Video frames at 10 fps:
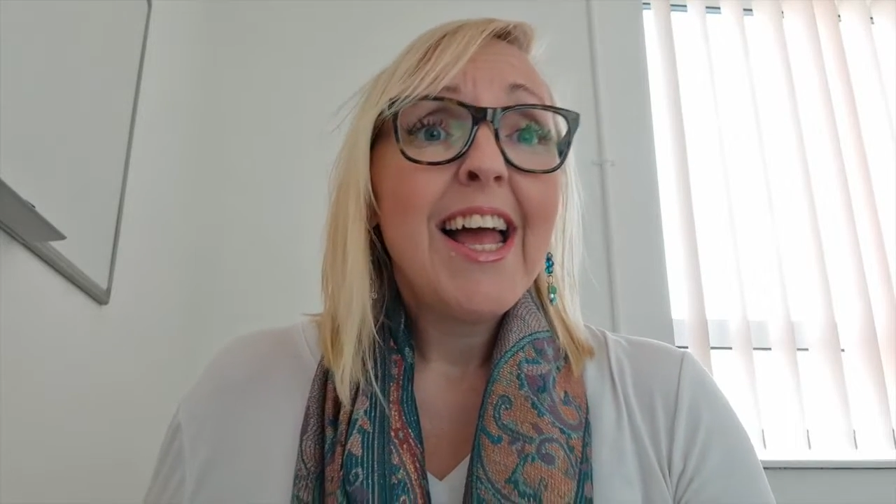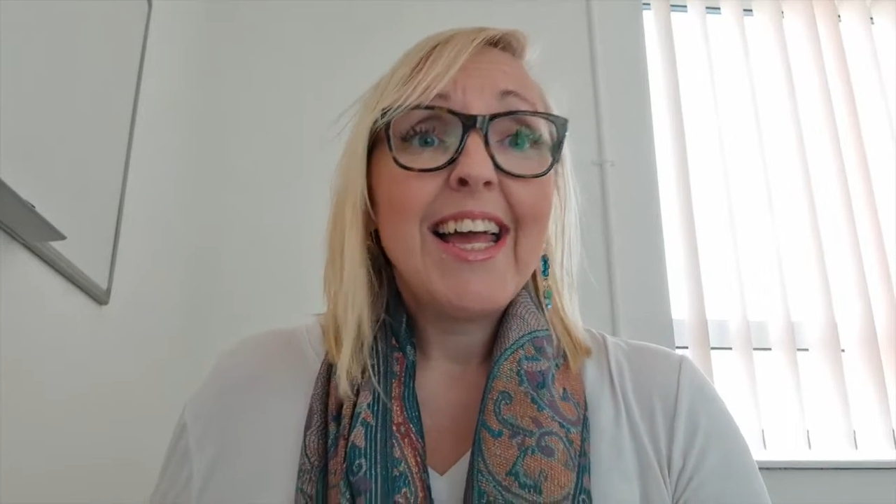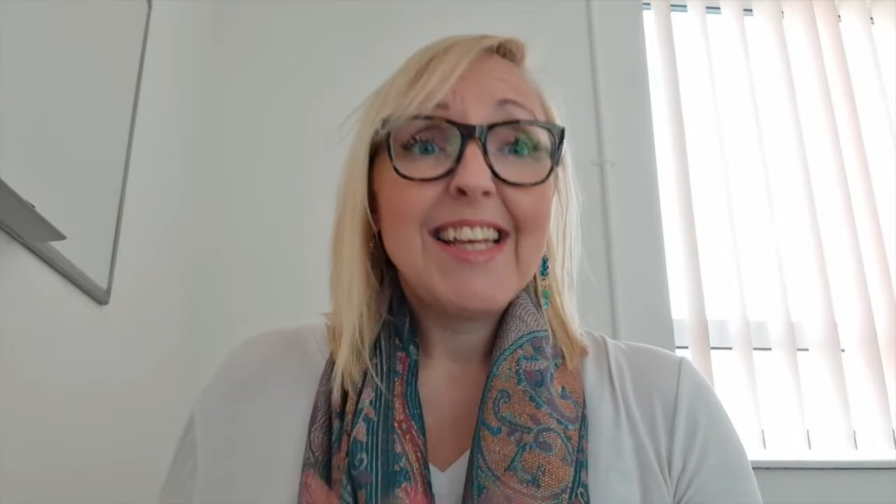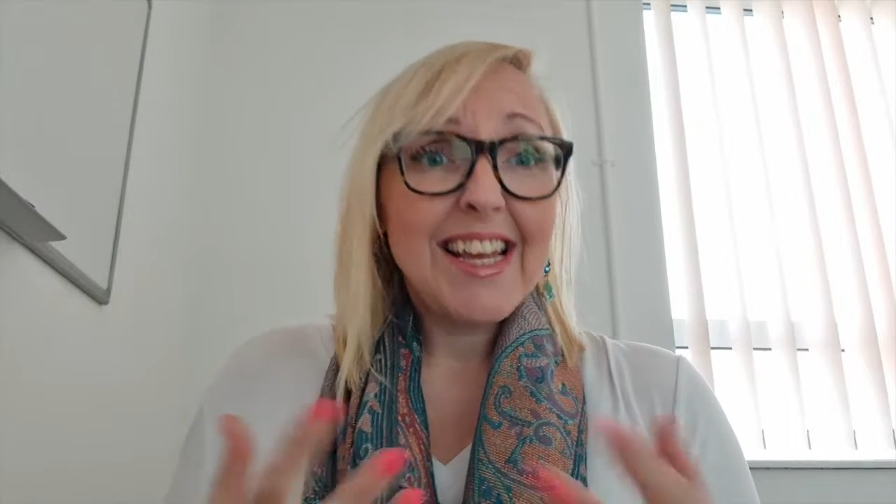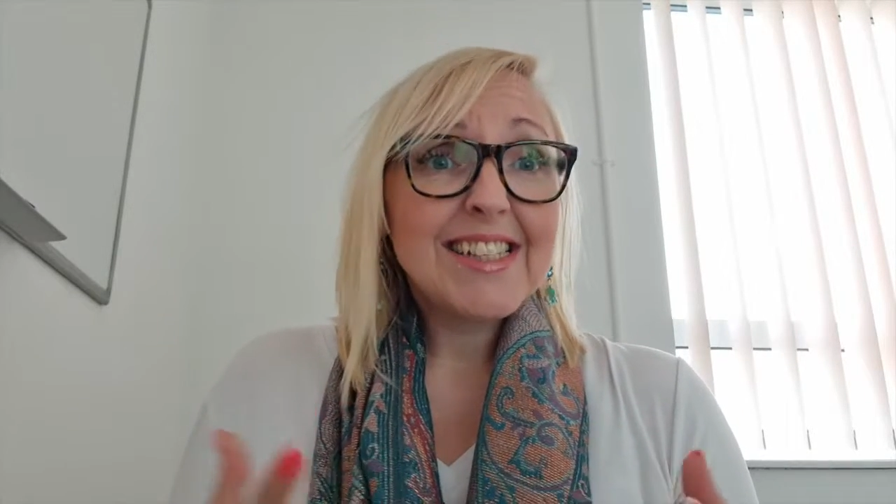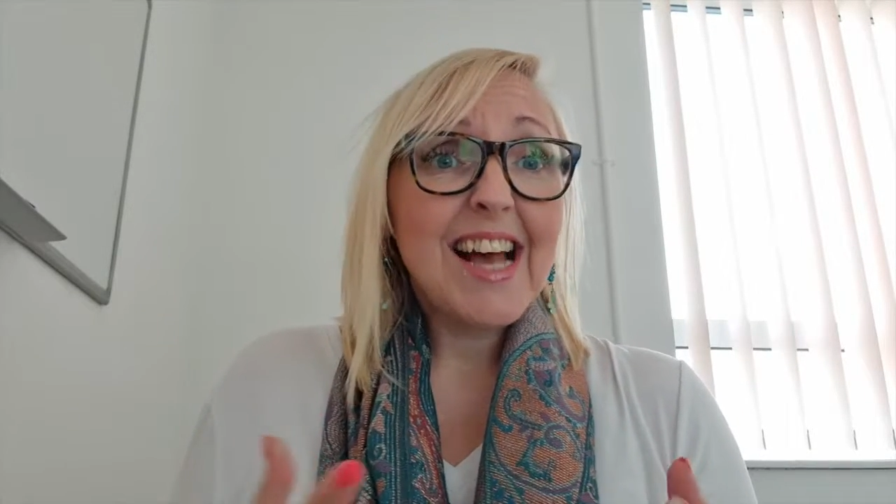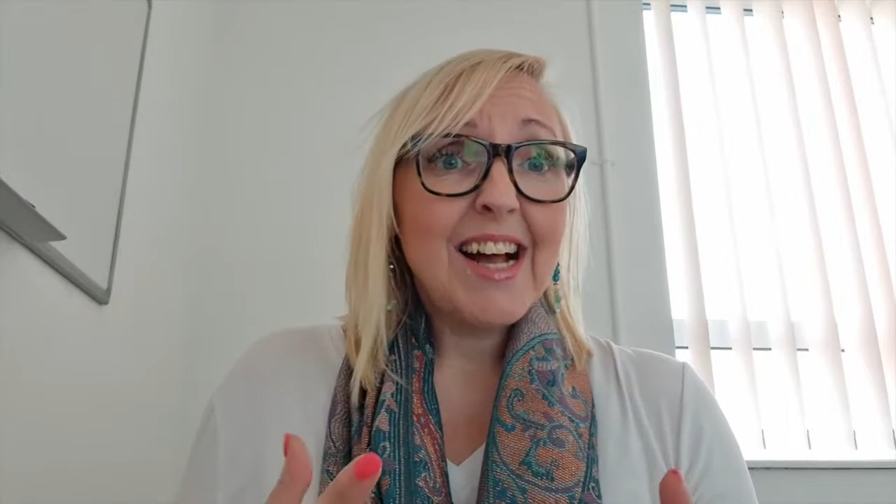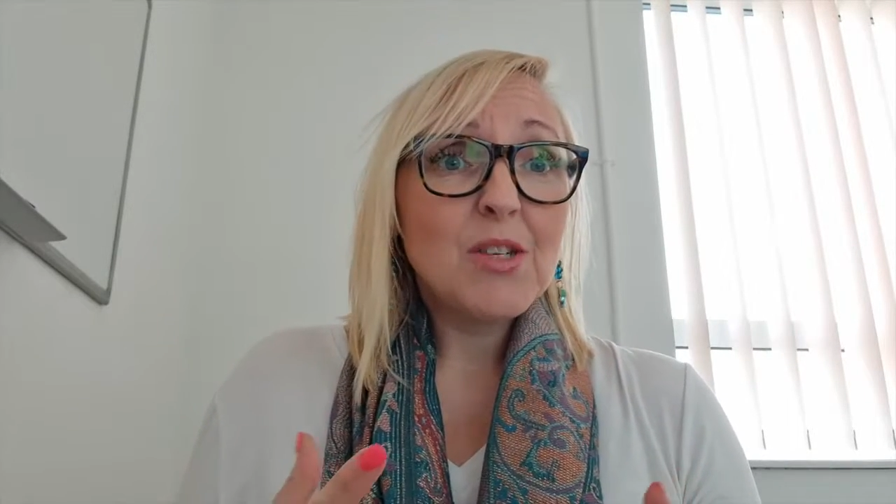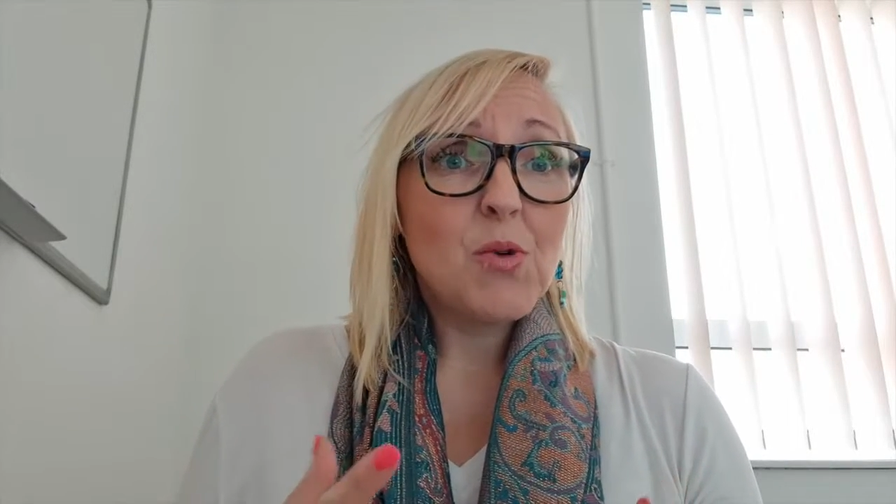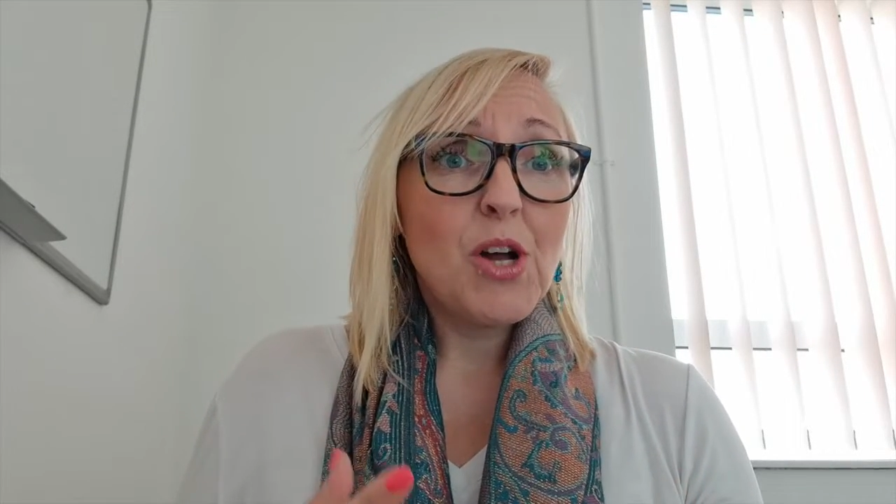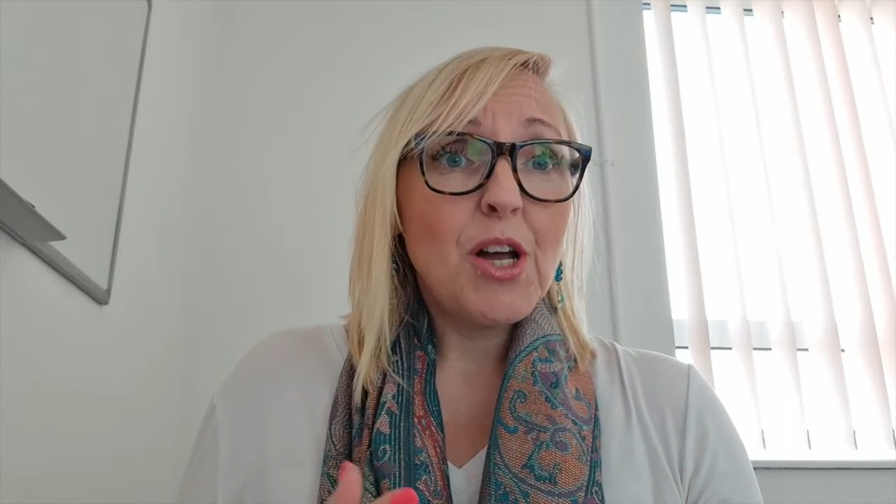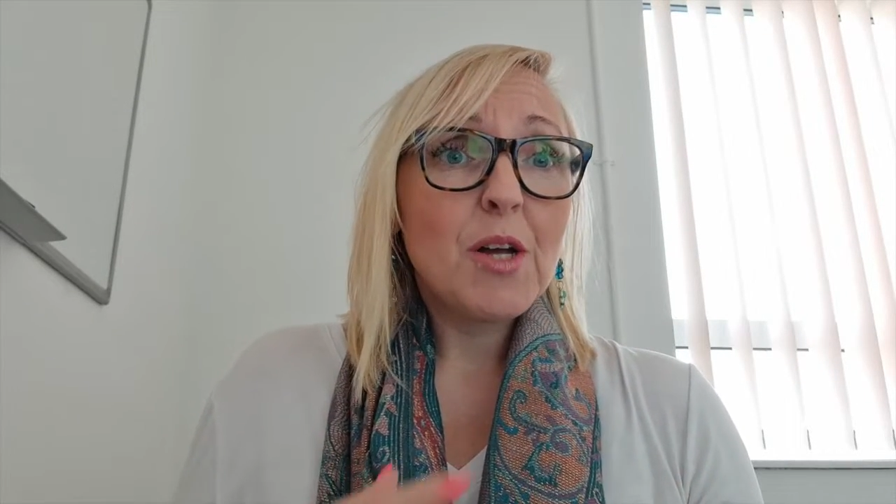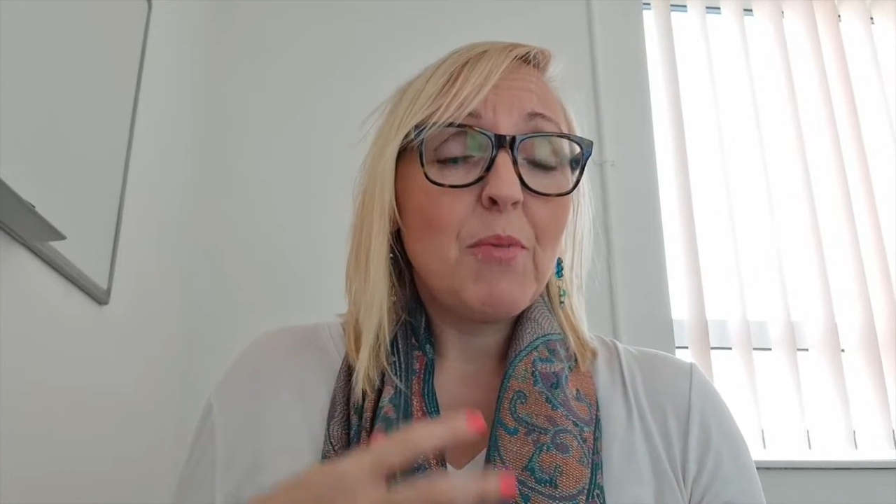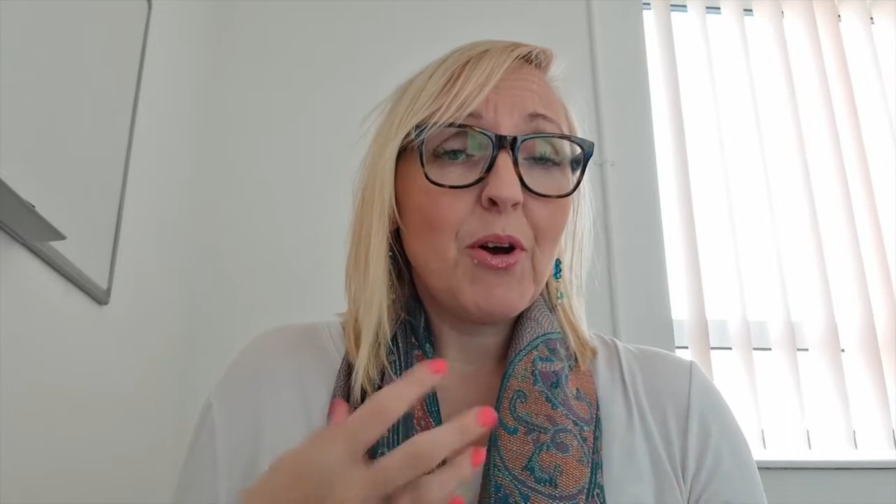It's hard work,